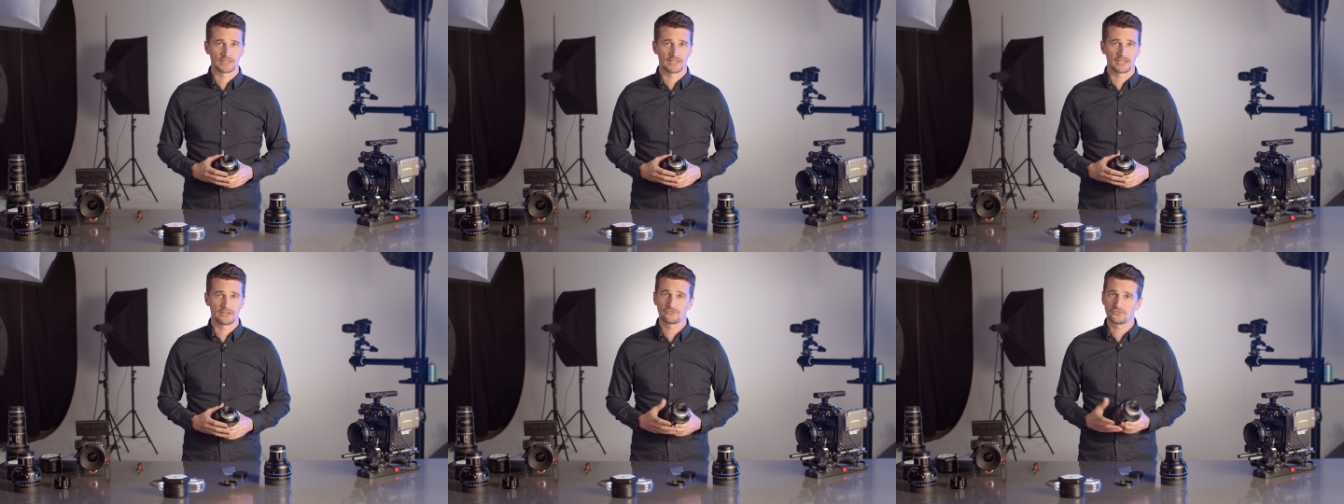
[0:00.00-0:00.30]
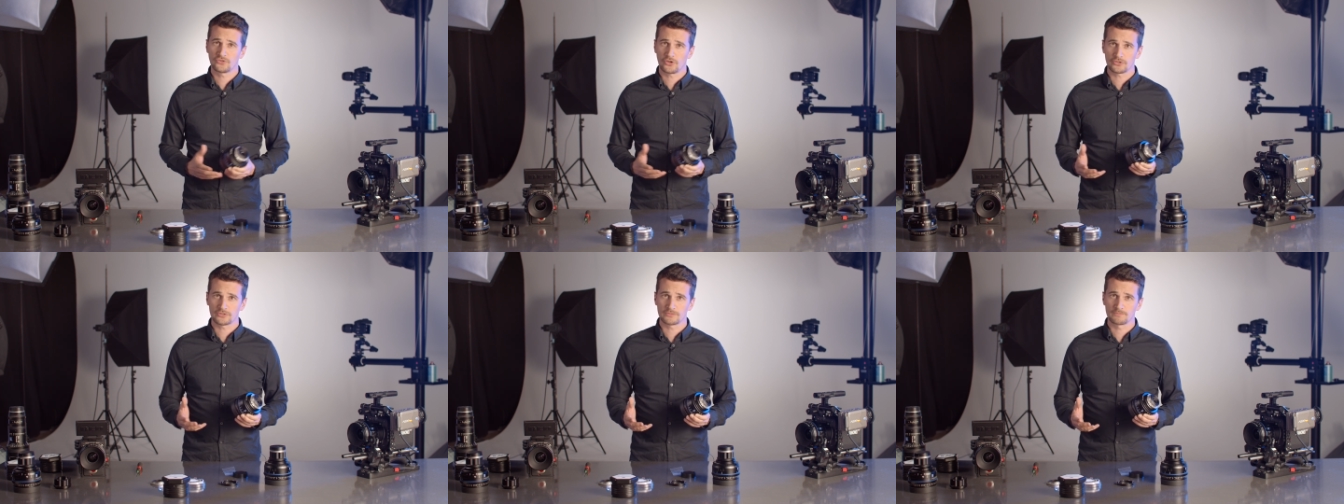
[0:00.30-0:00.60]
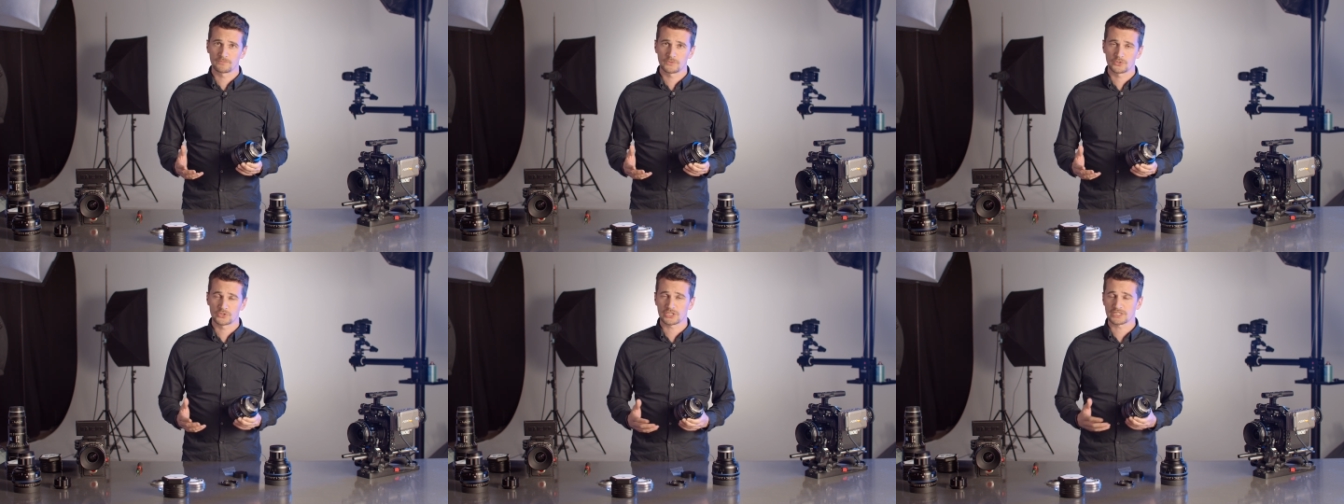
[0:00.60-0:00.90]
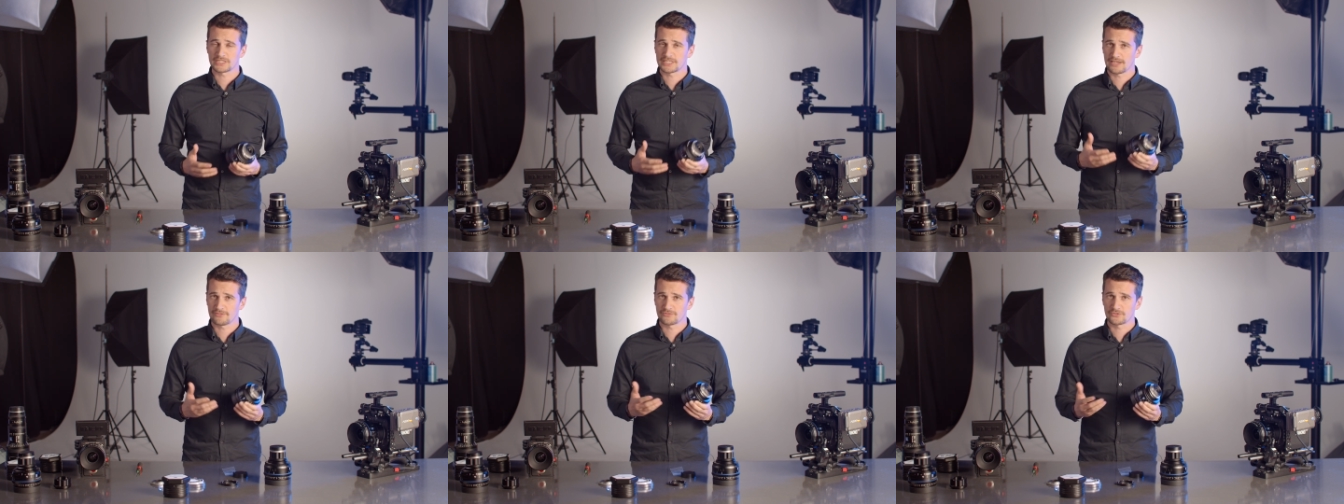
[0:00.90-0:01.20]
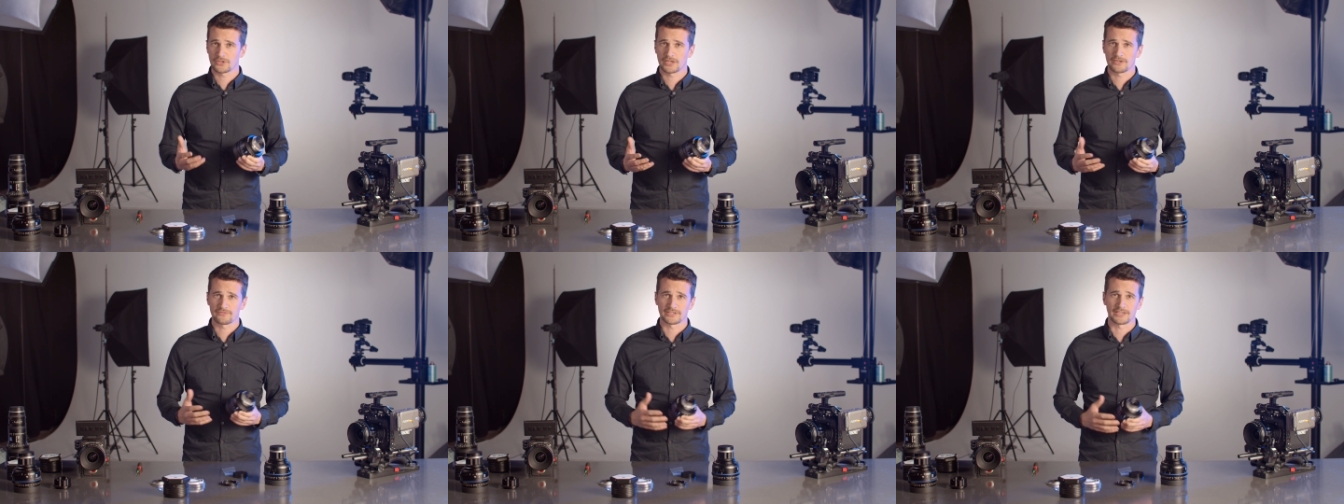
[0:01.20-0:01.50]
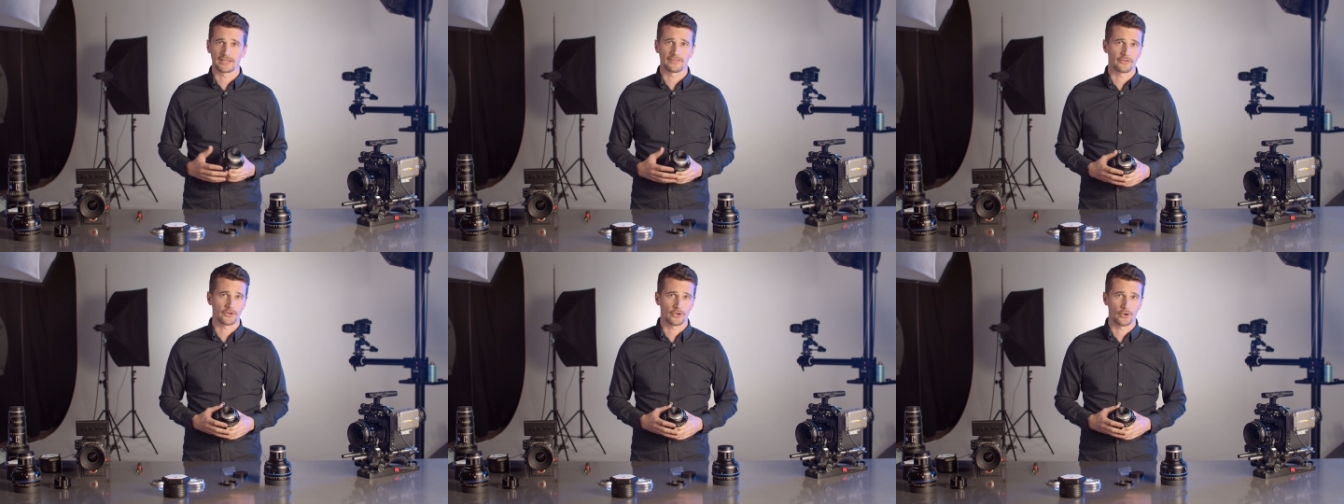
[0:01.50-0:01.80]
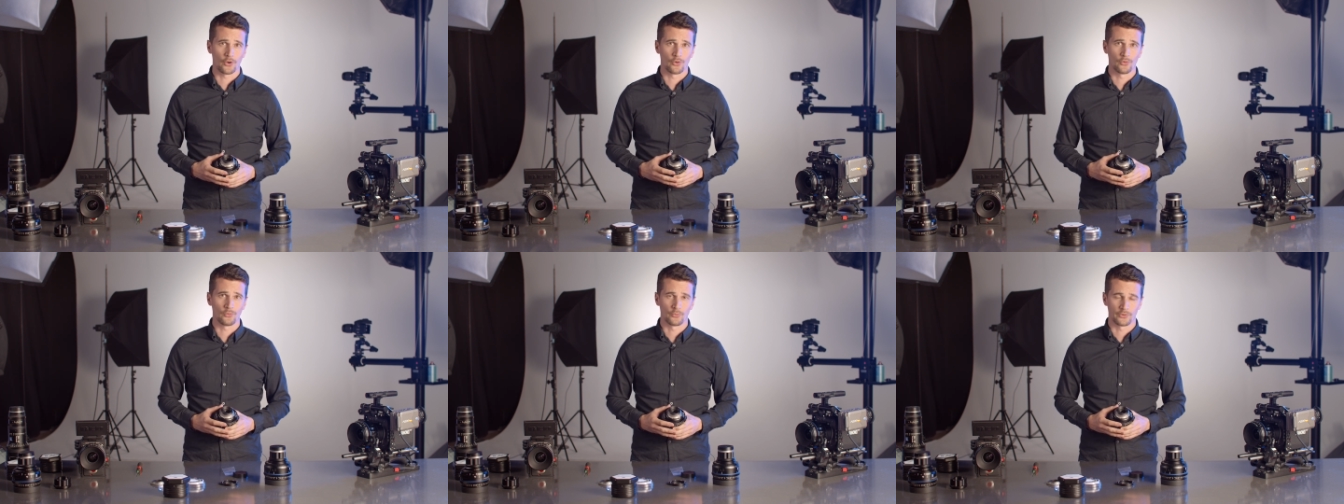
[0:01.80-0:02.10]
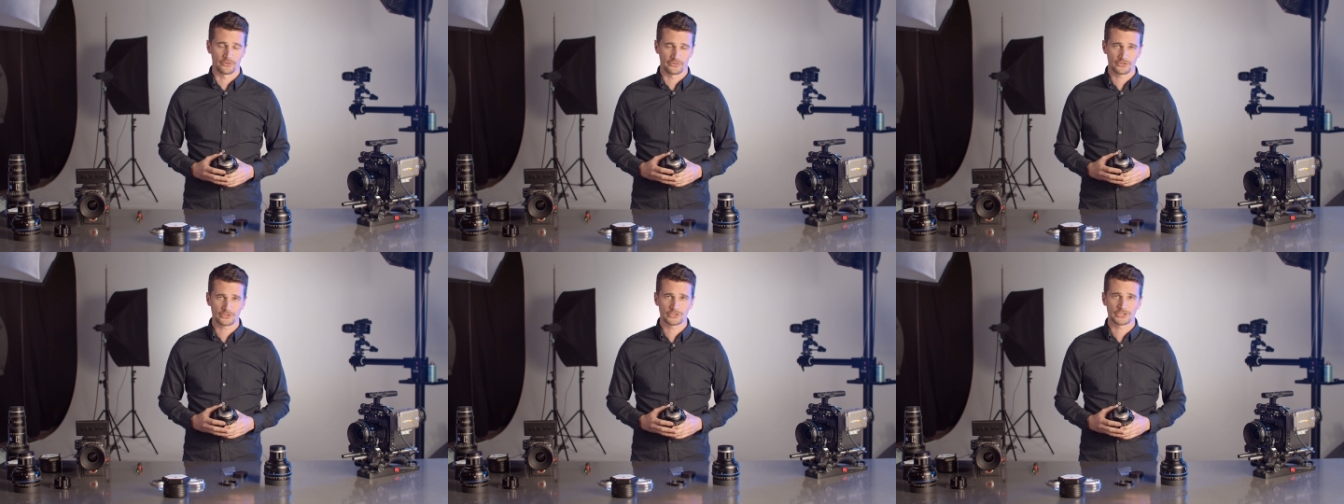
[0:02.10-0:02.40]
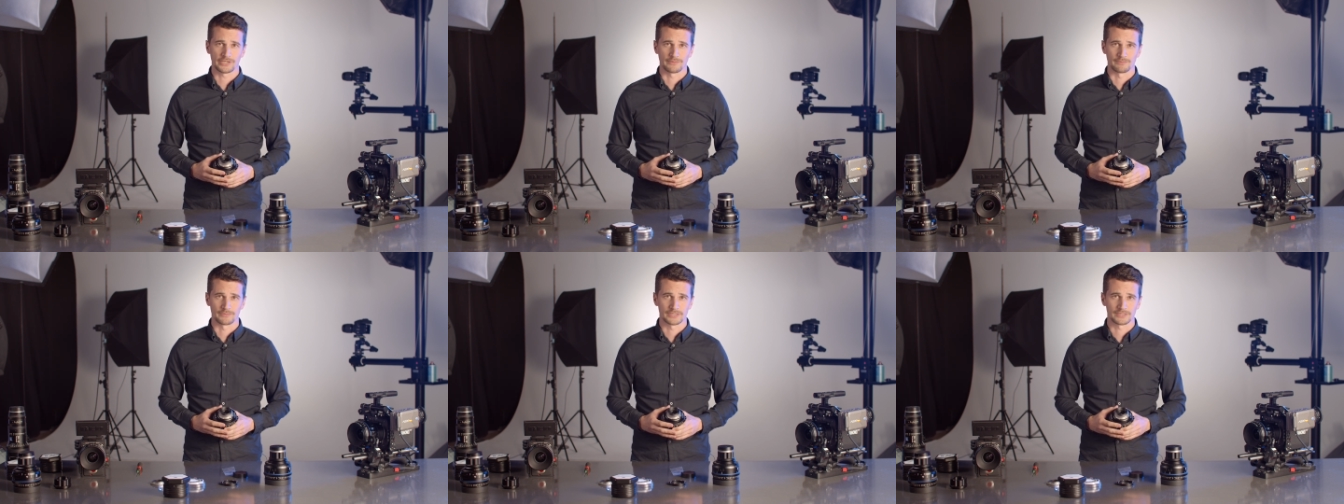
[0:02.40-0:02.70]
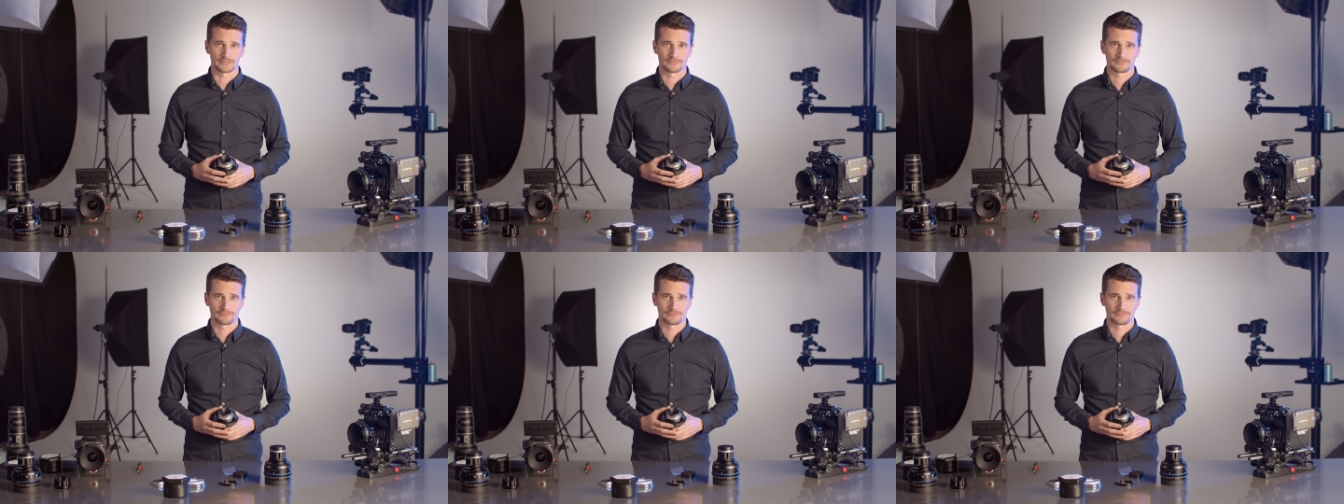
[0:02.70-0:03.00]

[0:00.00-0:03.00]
If not, you just have to have another go with your shims.